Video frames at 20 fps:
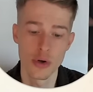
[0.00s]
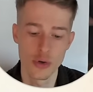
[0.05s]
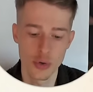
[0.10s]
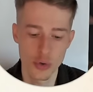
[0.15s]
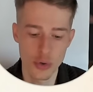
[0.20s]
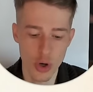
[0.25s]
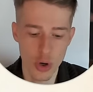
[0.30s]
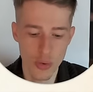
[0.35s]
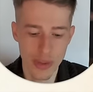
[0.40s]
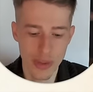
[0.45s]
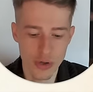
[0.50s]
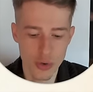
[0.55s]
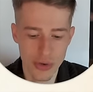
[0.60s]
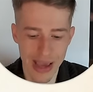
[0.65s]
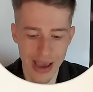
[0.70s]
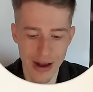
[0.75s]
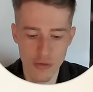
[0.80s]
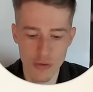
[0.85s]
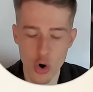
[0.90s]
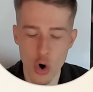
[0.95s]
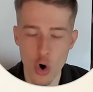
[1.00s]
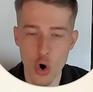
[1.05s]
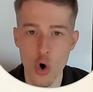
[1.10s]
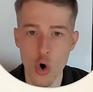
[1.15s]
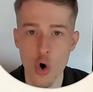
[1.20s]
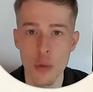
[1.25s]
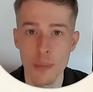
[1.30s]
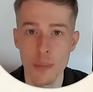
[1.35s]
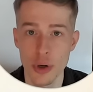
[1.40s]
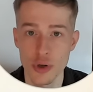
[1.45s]
To know that you carry
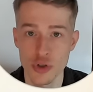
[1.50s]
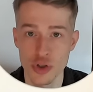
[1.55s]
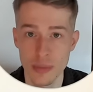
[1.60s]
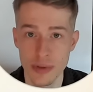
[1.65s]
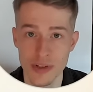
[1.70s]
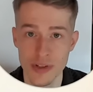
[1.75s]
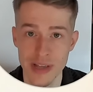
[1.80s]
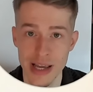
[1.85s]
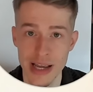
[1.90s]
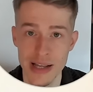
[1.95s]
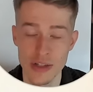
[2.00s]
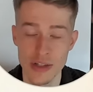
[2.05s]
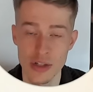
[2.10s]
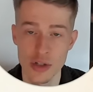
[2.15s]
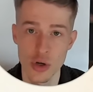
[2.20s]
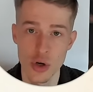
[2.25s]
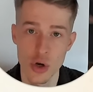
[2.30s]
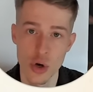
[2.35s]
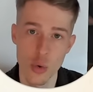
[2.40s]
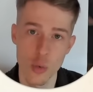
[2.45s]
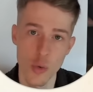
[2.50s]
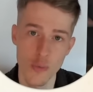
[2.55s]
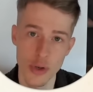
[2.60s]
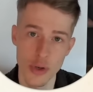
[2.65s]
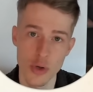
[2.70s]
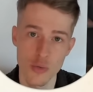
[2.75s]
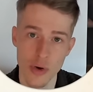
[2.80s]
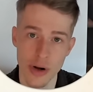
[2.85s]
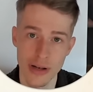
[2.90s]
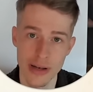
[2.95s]
all possible states
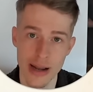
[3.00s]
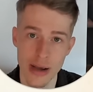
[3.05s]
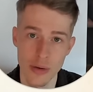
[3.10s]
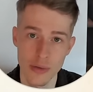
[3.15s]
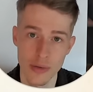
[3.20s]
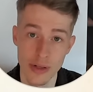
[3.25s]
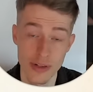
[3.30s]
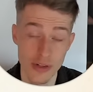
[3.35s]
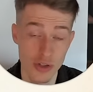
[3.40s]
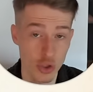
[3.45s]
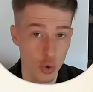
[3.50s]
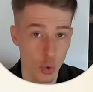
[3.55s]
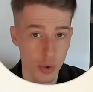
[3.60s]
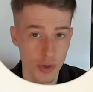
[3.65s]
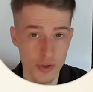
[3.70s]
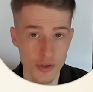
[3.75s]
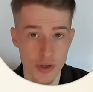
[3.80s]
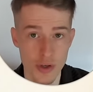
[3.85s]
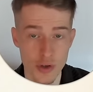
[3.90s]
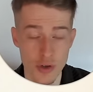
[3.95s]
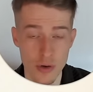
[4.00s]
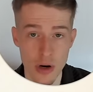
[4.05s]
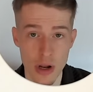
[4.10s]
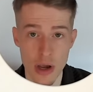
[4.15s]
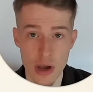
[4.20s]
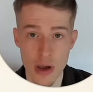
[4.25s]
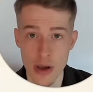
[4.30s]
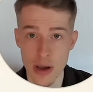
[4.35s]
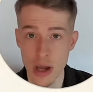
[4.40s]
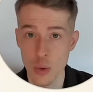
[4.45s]
within you right now, and it's your decision
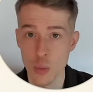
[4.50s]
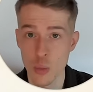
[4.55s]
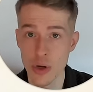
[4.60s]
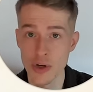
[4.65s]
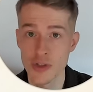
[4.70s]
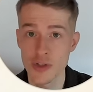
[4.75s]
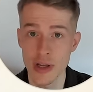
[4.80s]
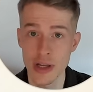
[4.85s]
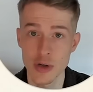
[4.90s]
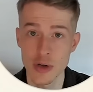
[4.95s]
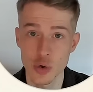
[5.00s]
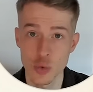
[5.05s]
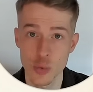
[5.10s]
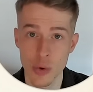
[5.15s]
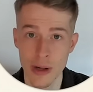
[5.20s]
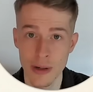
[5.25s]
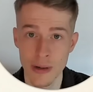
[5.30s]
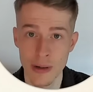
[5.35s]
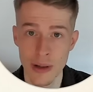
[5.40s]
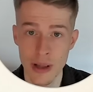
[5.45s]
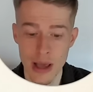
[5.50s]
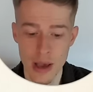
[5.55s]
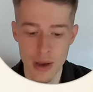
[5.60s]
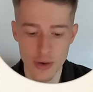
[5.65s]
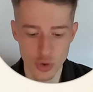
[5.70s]
in which state you dwell.